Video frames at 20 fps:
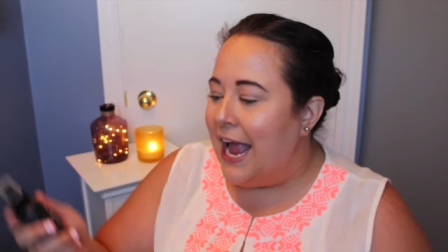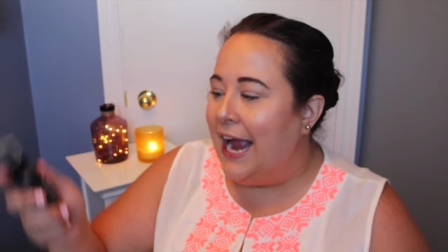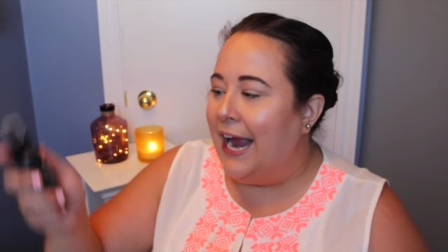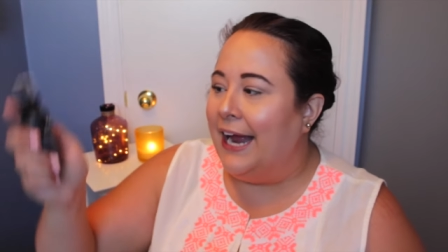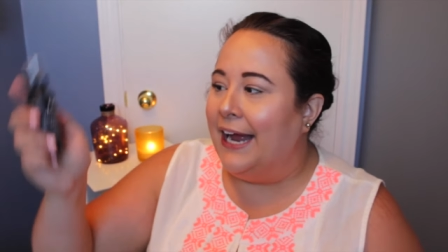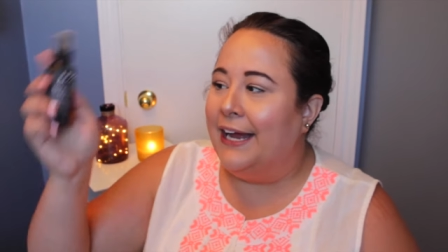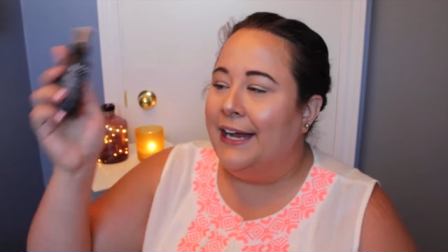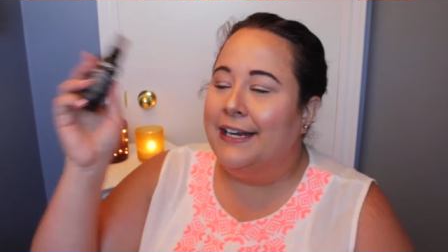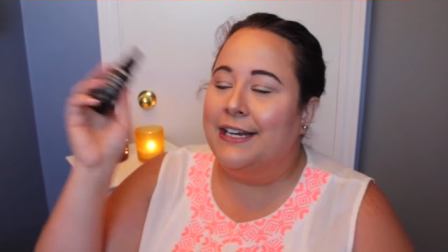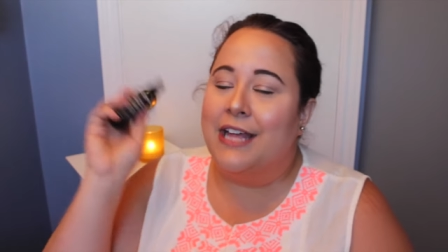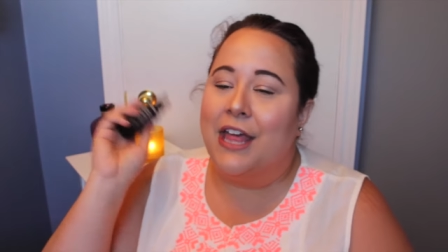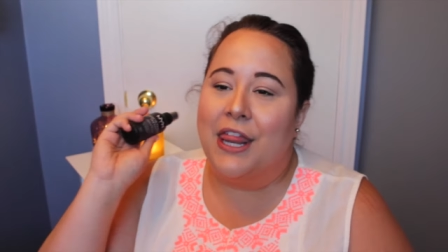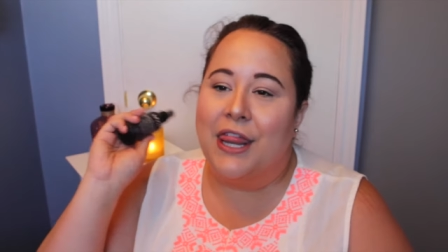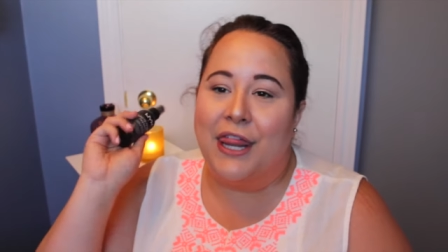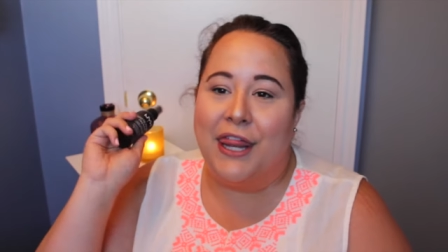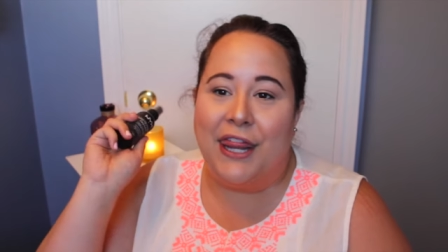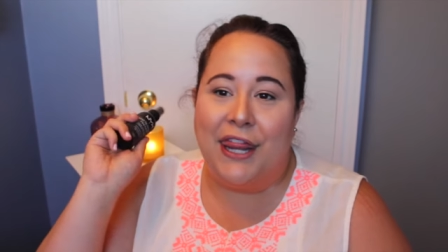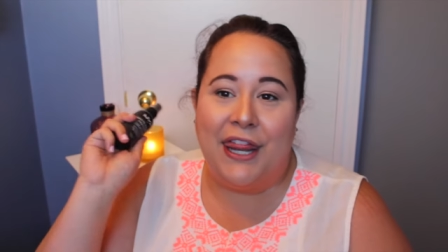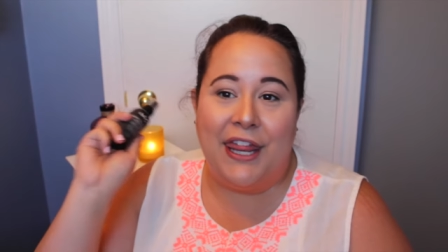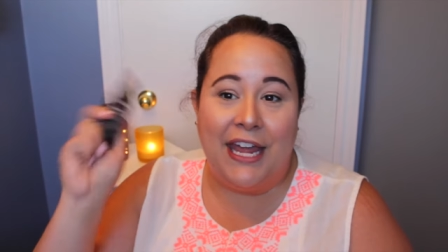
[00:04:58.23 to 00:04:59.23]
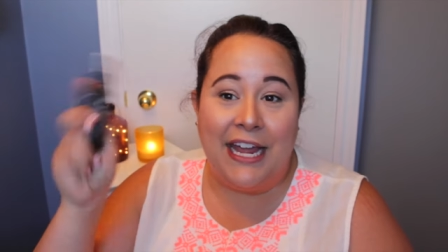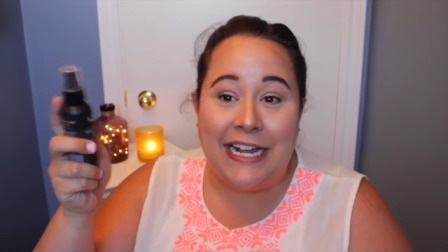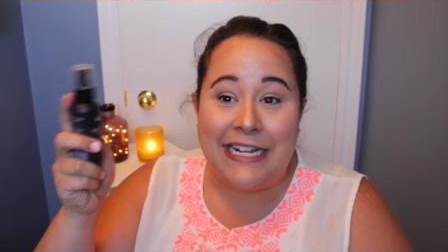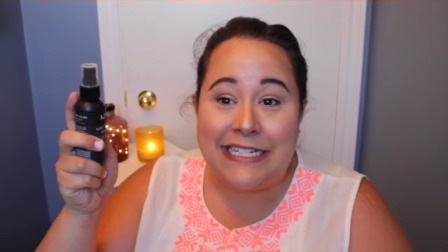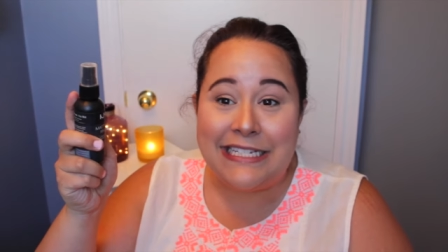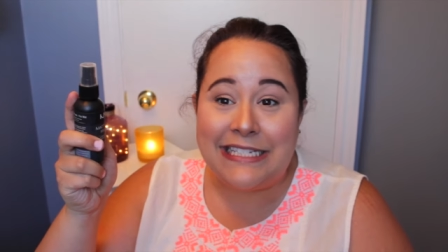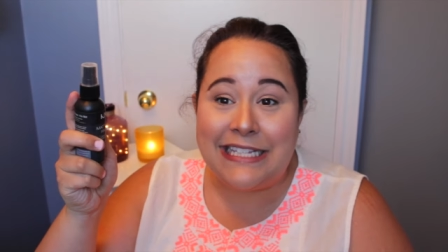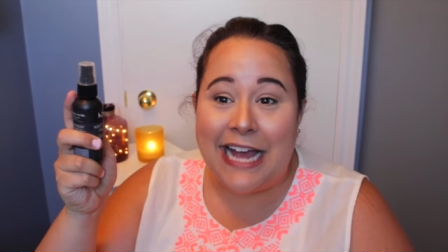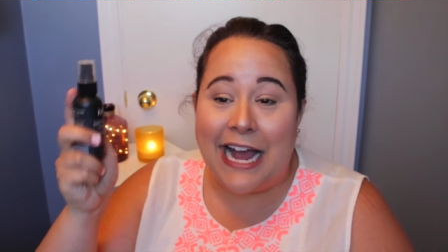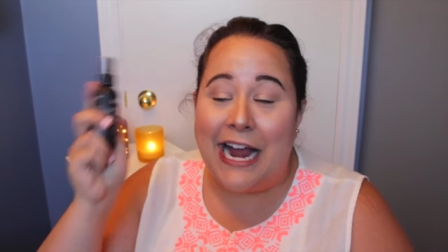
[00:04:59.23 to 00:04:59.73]
And
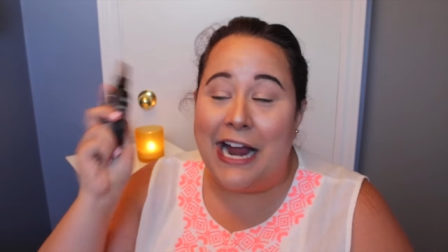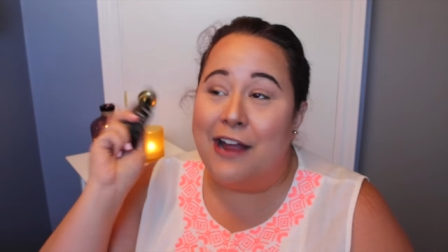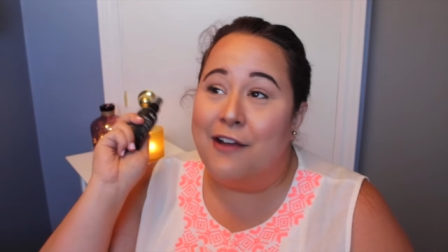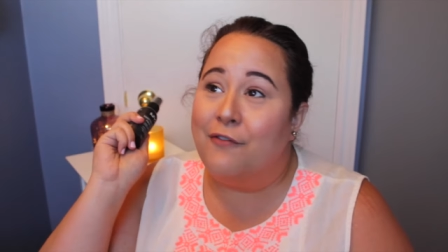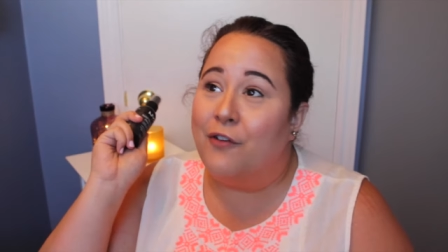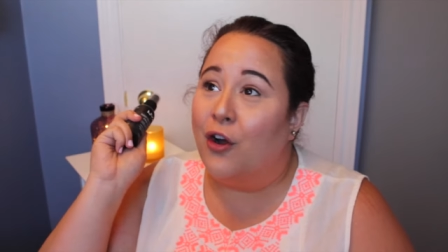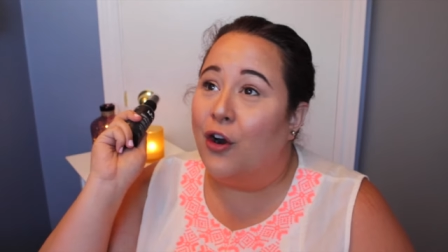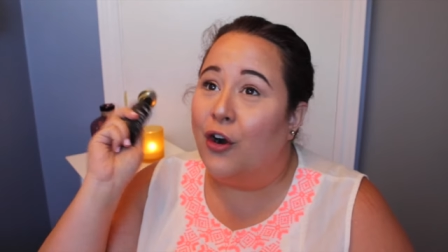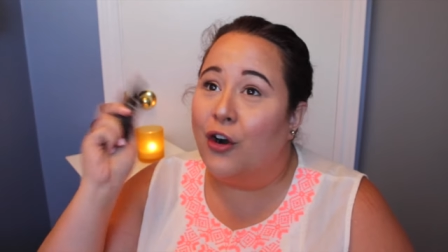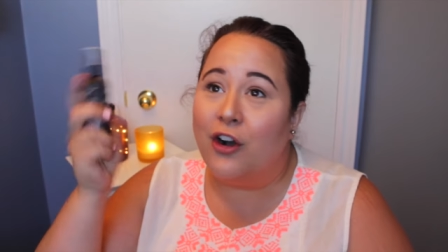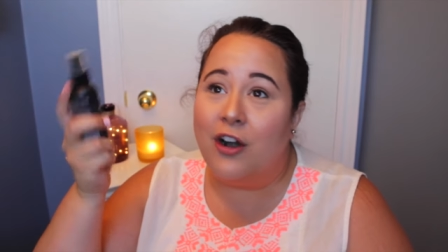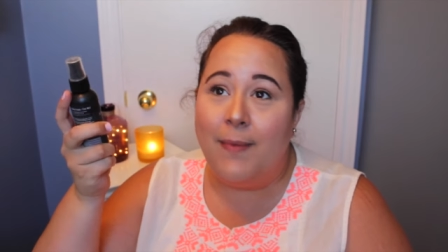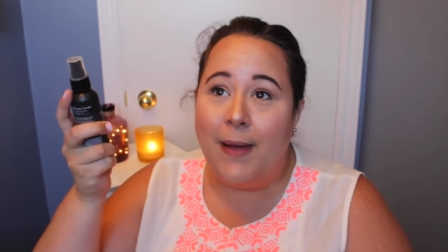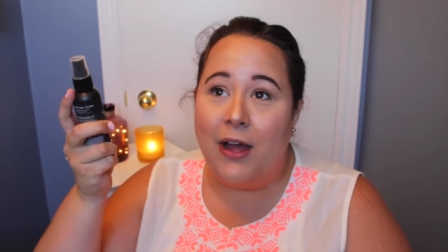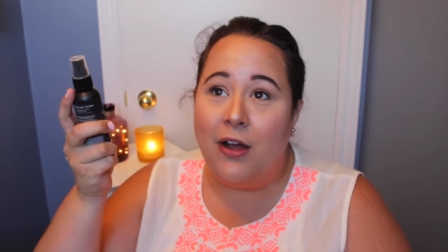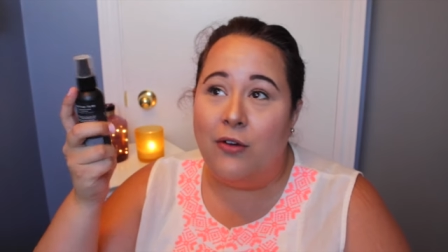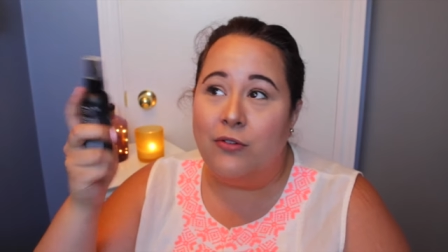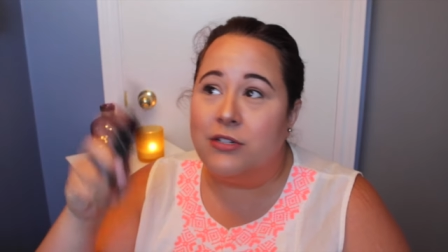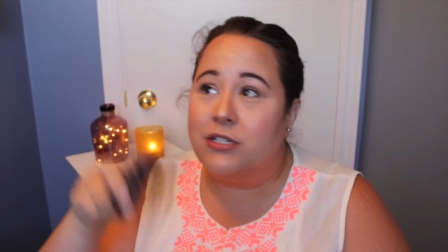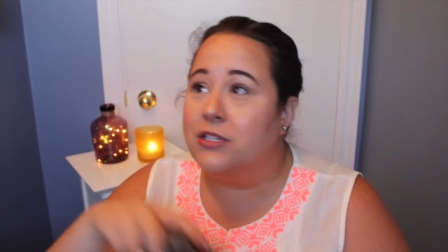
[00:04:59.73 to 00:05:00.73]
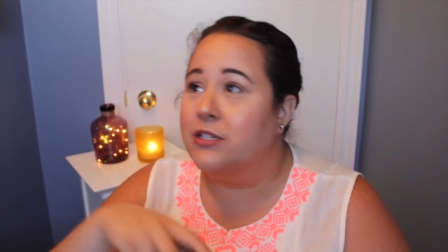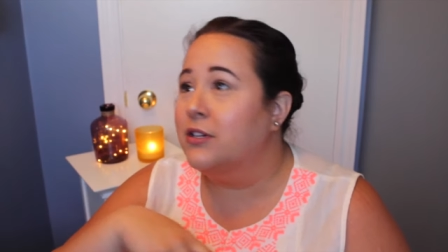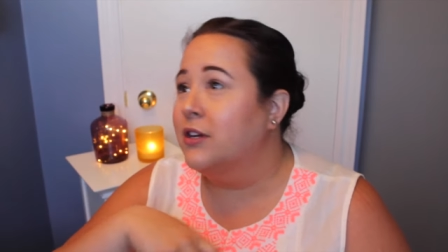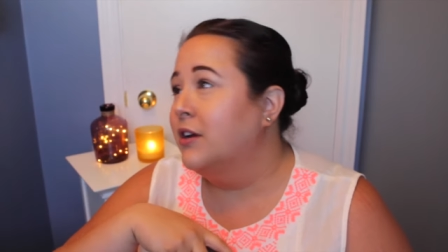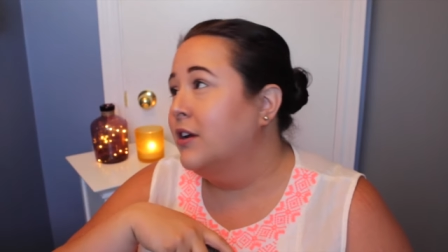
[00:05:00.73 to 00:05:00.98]
this I have heard about